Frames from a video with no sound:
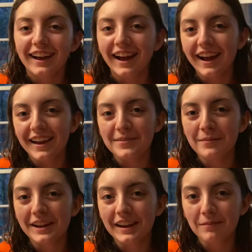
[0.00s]
Hi,
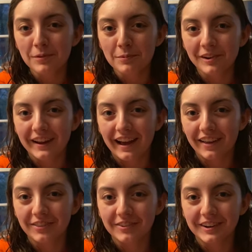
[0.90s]
my name's Brooke
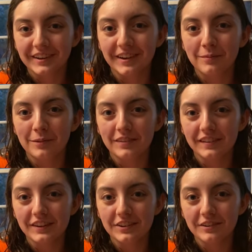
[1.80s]
Hathorn, and I'm a
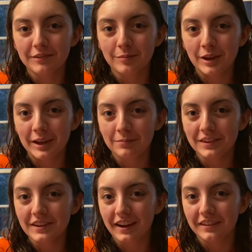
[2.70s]
senior from
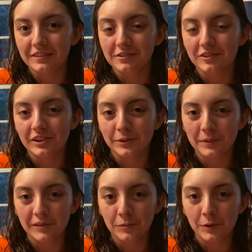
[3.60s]
Hampton High School near
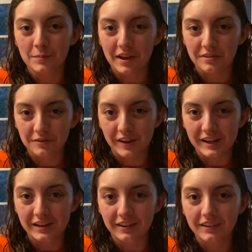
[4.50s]
Pittsburgh,
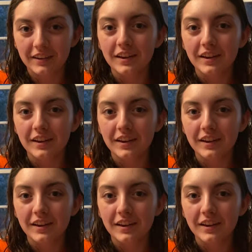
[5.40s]
Pennsylvania.